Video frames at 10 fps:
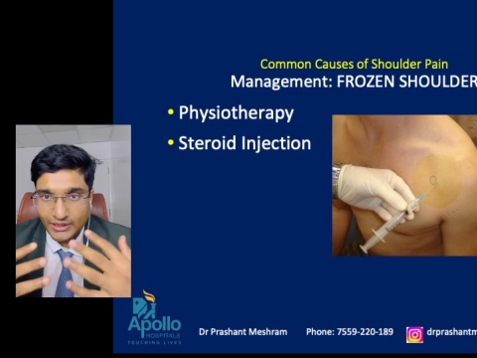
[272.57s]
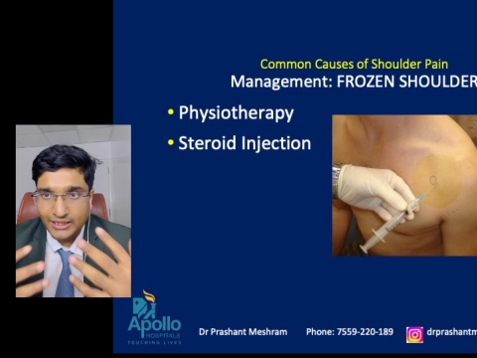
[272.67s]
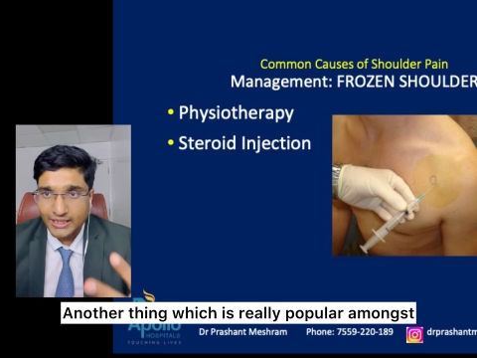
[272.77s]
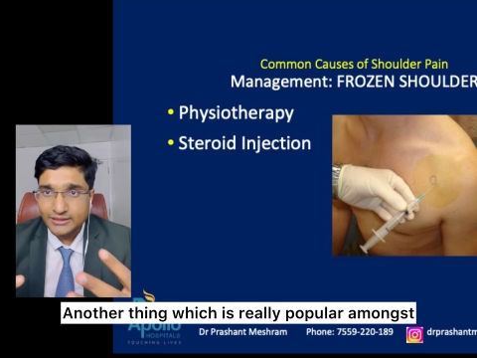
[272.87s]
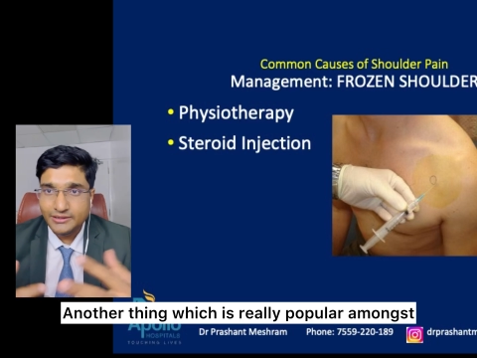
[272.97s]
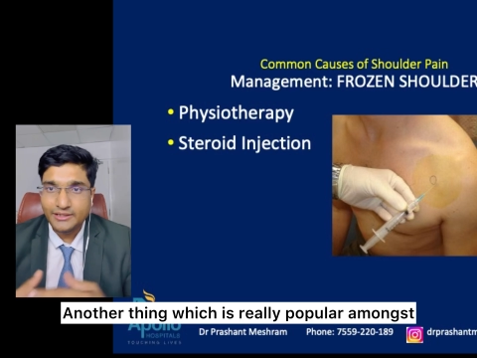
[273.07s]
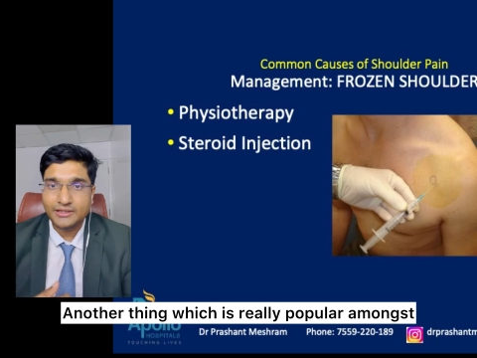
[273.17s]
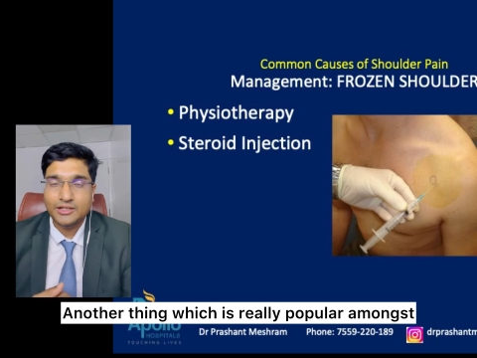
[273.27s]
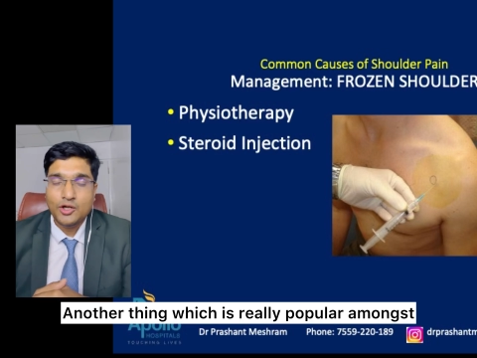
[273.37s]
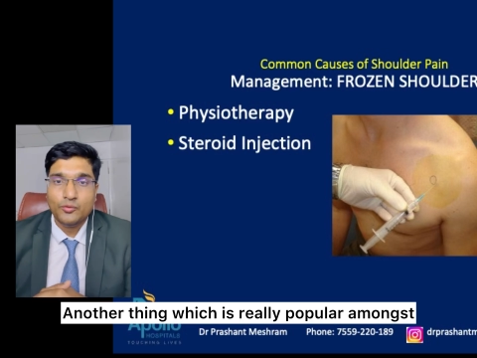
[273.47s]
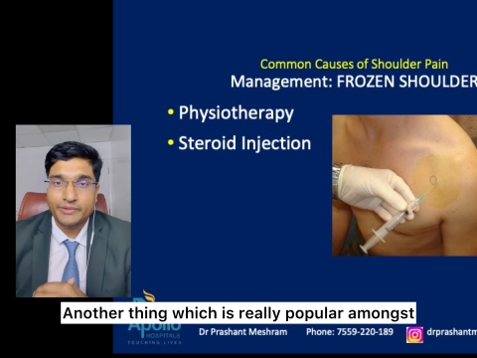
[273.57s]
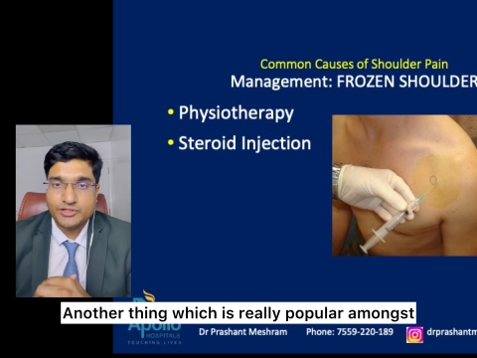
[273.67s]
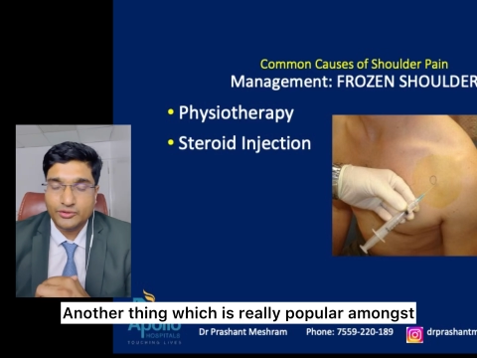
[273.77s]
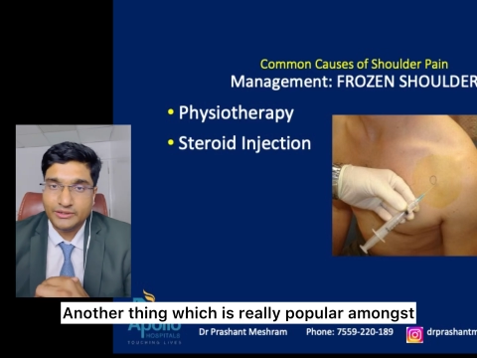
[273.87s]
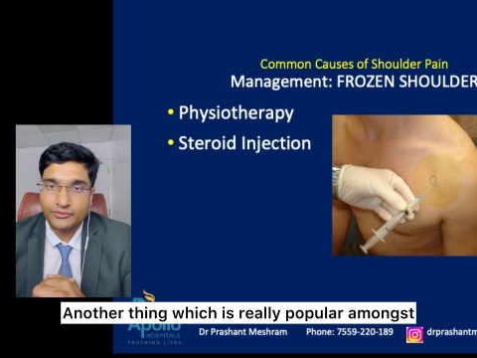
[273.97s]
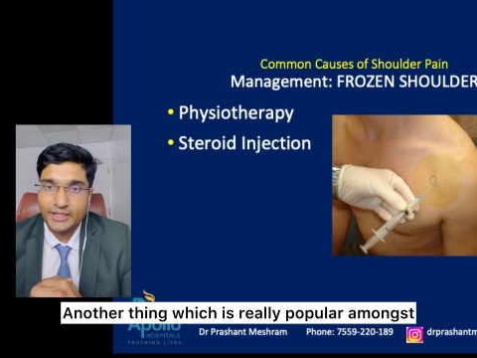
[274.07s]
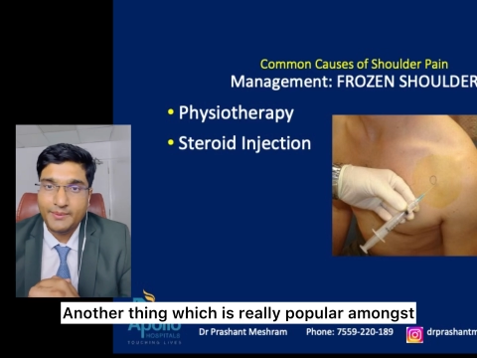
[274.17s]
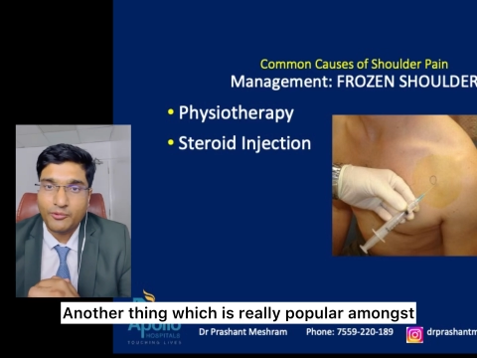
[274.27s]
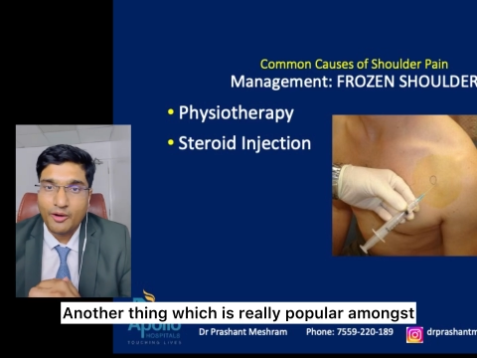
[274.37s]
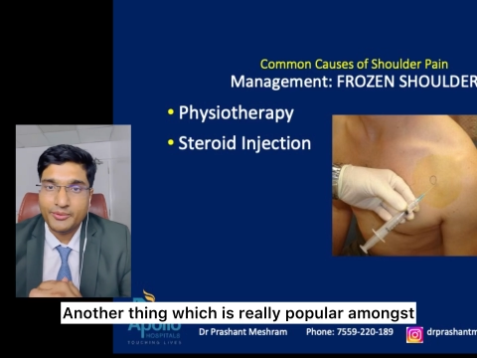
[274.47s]
Another thing which is really
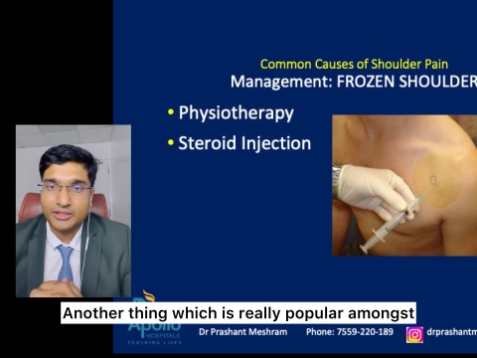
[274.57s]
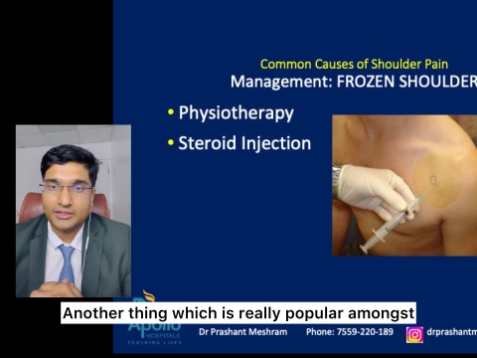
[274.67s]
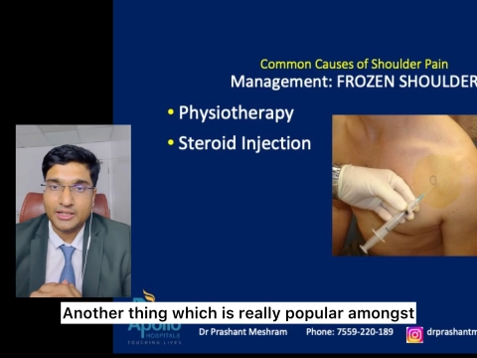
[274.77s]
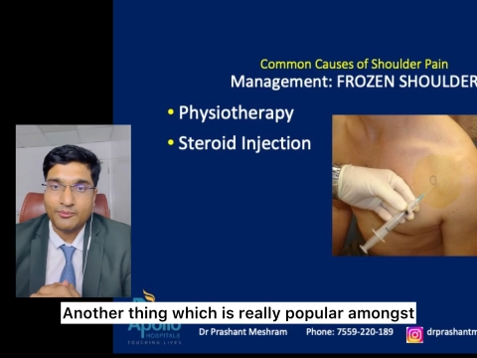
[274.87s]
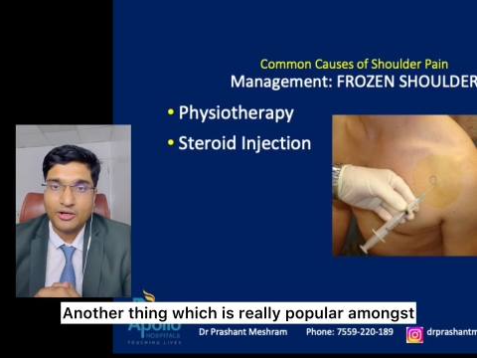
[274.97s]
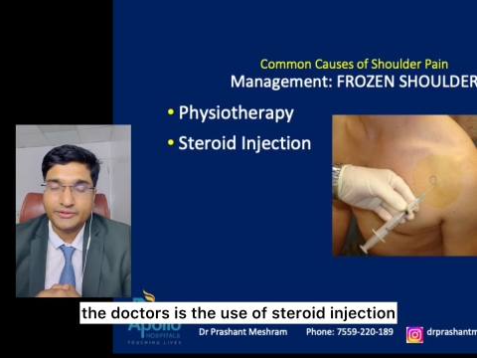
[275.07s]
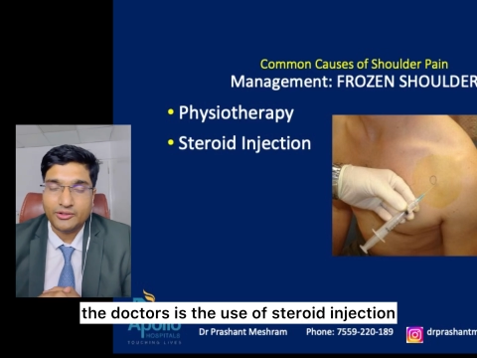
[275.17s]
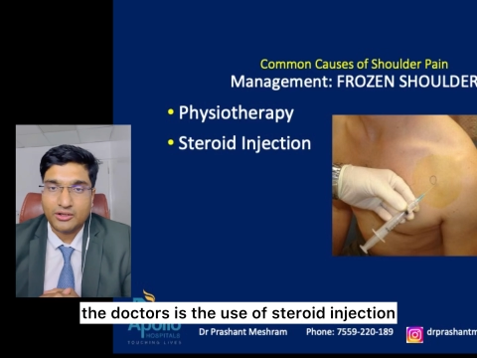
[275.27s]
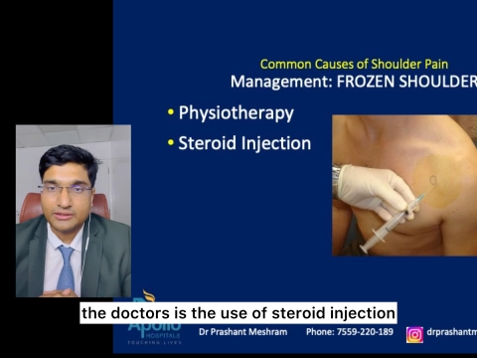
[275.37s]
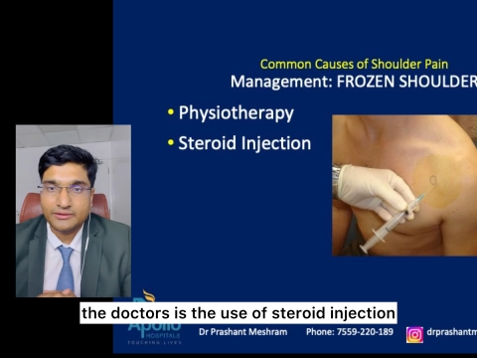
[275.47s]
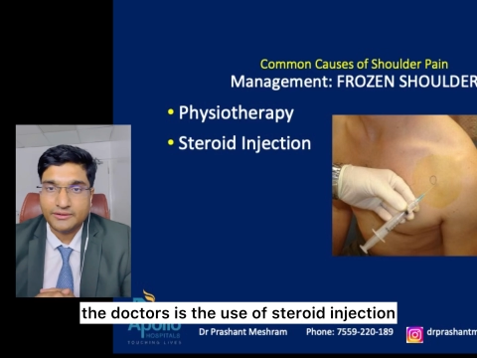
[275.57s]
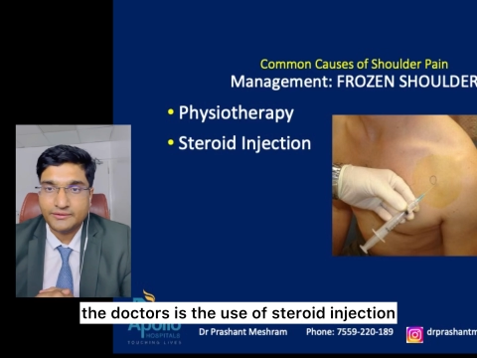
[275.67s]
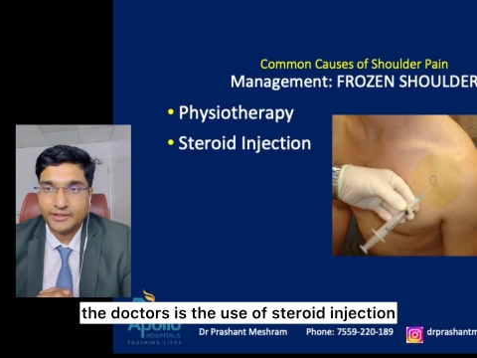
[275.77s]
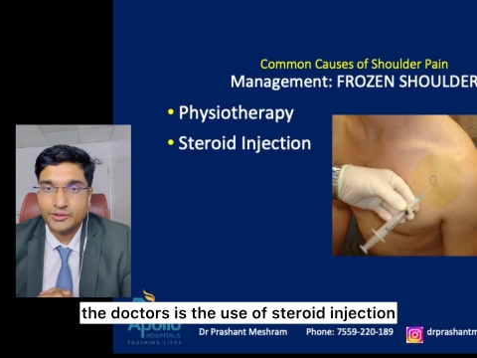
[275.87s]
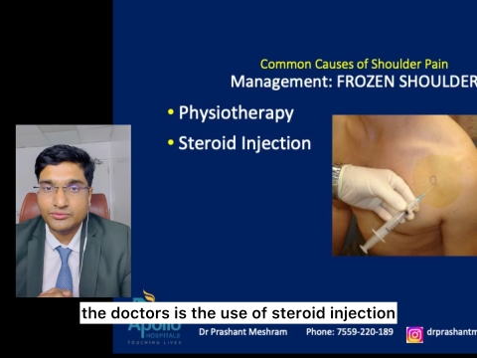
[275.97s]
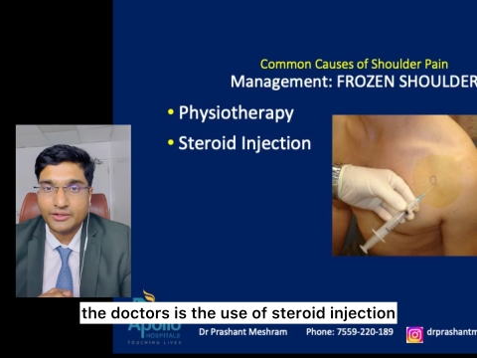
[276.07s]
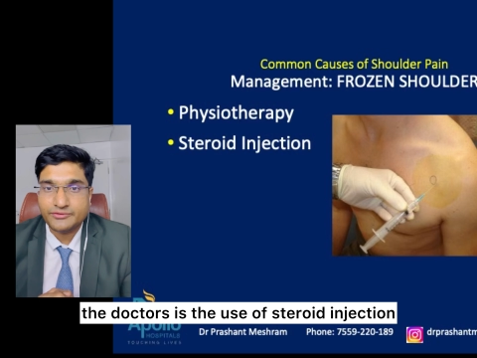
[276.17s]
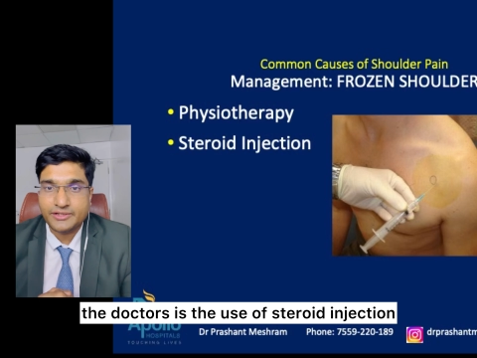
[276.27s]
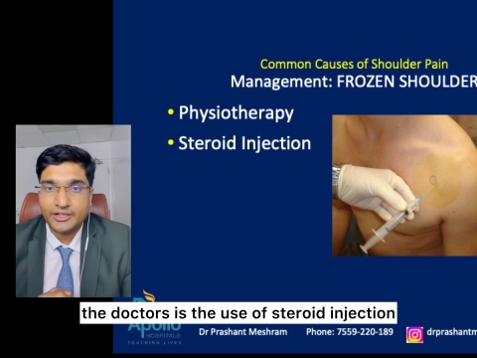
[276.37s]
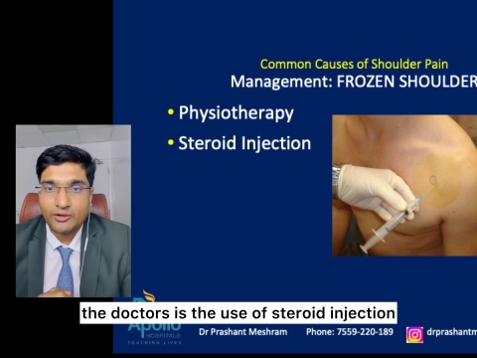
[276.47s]
popular amongst the doctors is the use of
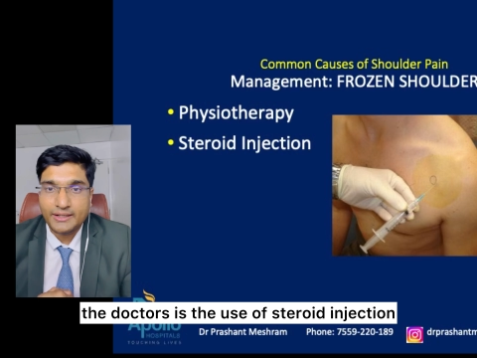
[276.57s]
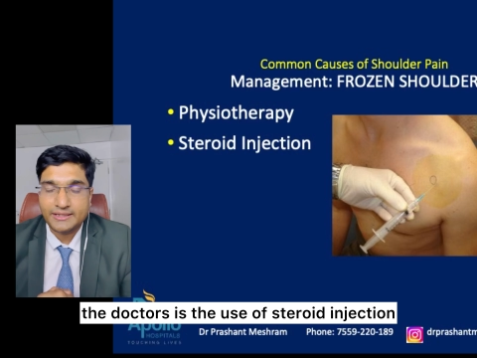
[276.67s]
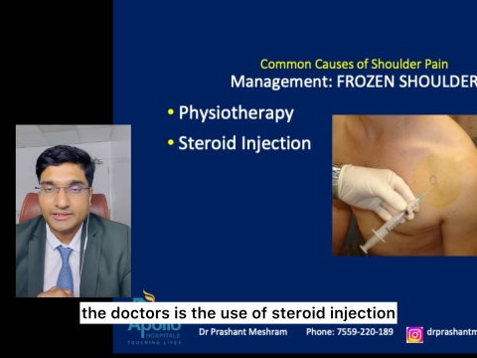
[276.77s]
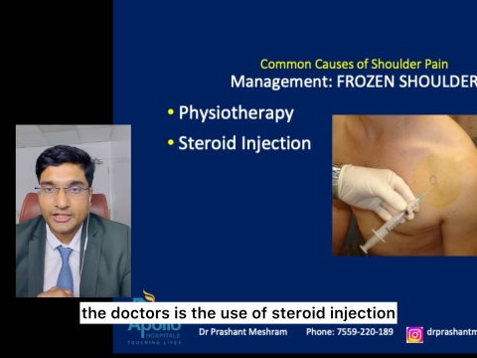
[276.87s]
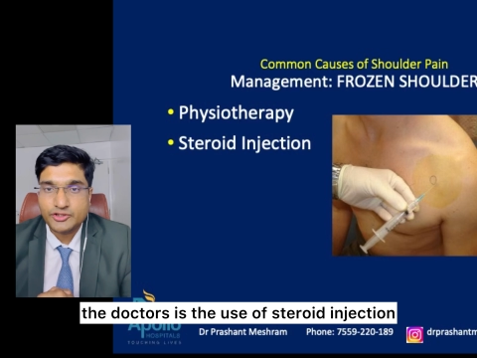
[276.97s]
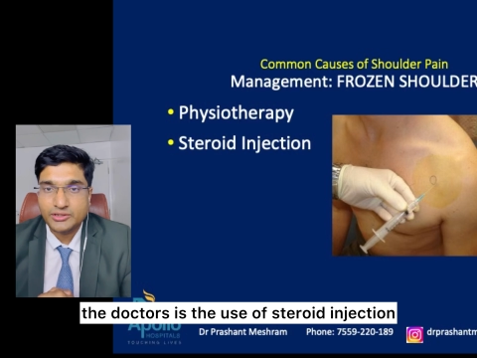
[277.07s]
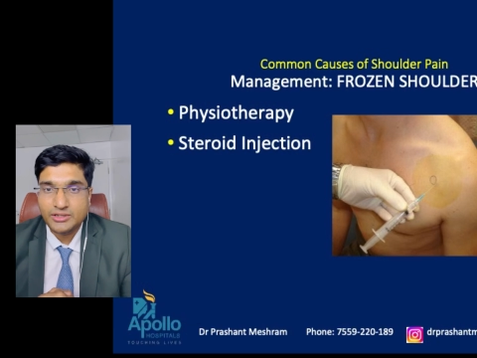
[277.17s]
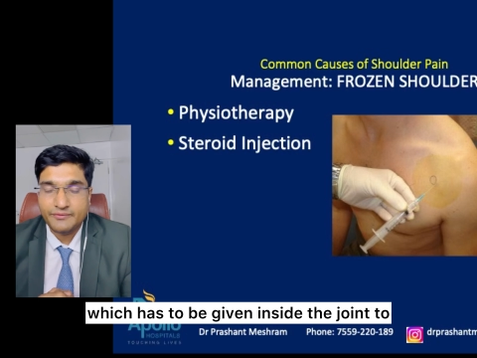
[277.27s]
steroid injection,